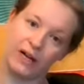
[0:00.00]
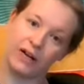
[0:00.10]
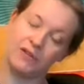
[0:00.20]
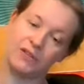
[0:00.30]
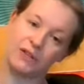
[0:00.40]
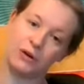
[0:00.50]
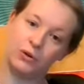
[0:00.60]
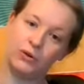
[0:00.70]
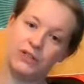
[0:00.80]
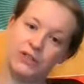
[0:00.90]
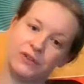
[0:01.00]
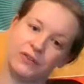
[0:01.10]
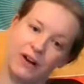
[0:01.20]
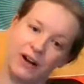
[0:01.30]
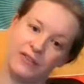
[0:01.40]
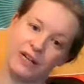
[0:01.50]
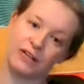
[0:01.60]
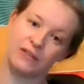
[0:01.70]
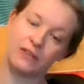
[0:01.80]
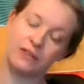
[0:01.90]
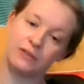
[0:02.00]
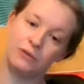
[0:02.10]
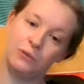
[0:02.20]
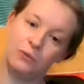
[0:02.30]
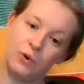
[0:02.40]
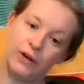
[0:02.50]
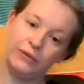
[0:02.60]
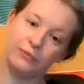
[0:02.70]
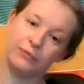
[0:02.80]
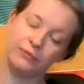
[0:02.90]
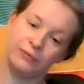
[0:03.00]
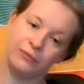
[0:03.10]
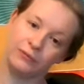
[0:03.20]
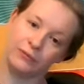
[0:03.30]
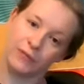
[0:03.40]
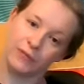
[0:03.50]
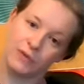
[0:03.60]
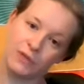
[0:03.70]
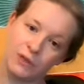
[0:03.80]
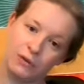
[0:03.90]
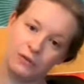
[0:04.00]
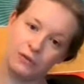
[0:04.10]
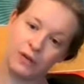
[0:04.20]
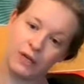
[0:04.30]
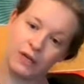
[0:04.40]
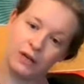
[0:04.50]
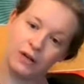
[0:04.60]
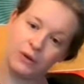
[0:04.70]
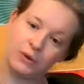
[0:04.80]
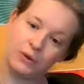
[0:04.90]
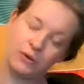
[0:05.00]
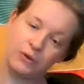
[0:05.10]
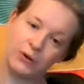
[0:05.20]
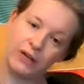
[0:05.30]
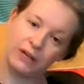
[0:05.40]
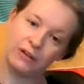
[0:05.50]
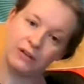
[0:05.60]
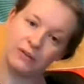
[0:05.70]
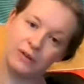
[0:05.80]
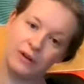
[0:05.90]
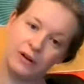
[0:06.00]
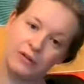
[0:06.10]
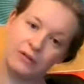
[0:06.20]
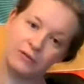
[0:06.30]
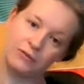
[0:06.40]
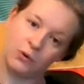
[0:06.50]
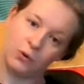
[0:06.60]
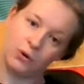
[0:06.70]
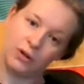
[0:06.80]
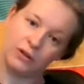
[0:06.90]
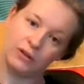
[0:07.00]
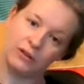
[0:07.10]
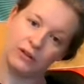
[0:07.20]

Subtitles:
And I'm just gonna hold this for 5 seconds. 1, 2, 3, 4,